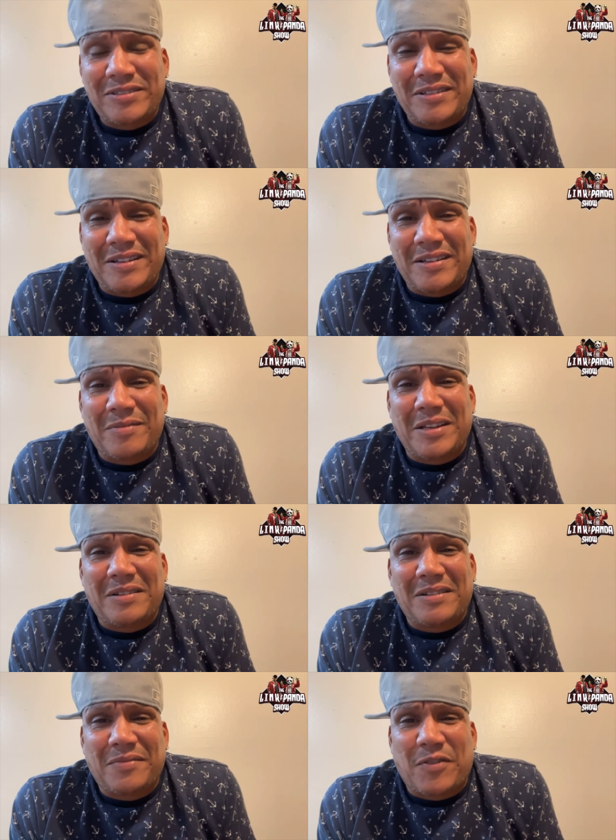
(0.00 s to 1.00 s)
I
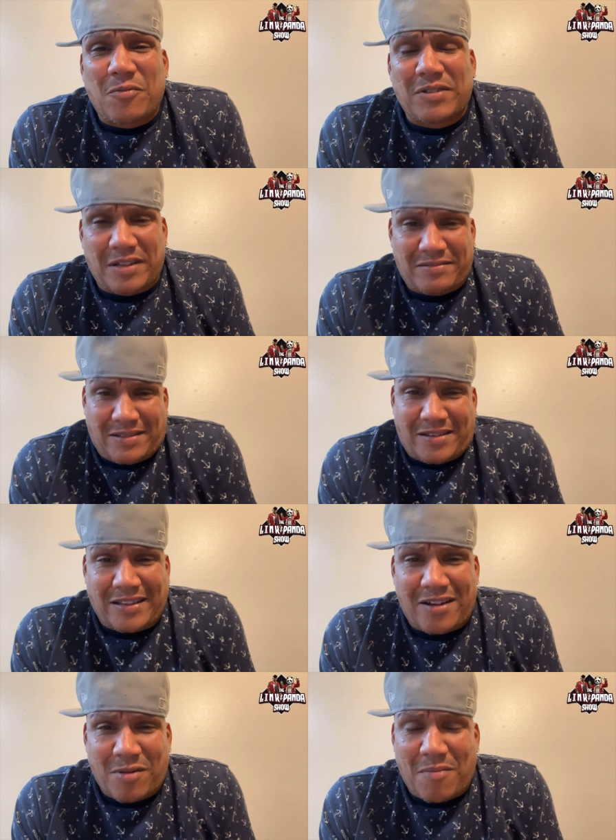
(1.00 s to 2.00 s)
mean, if you want,
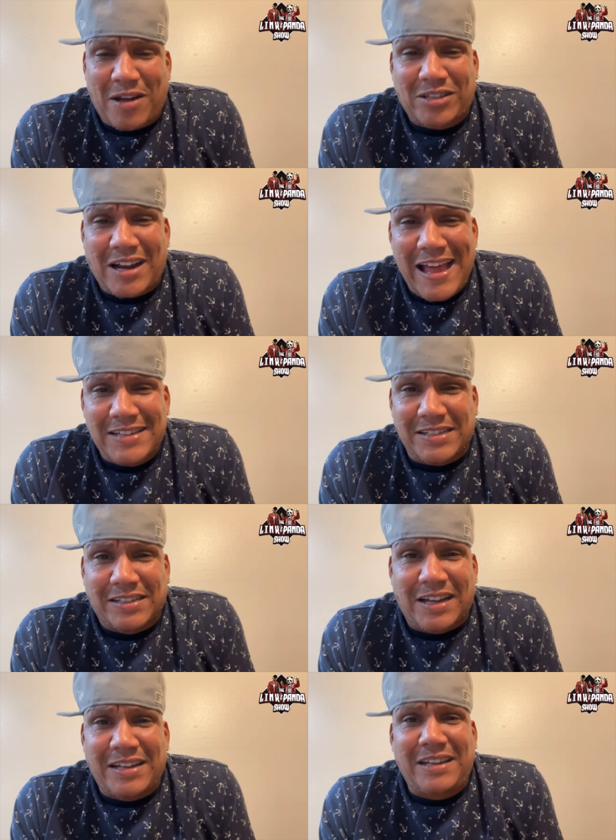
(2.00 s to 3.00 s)
let him come out the
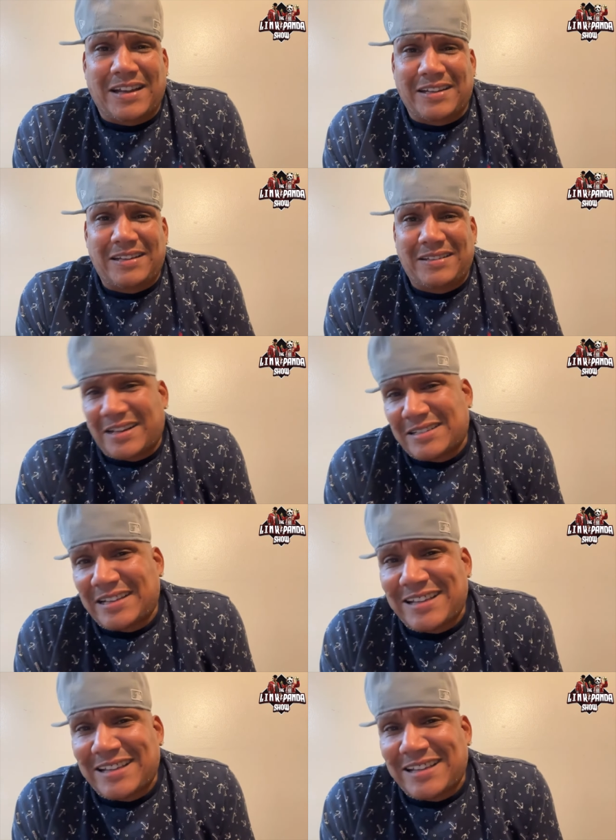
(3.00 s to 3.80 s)
closet. I need, I need niggas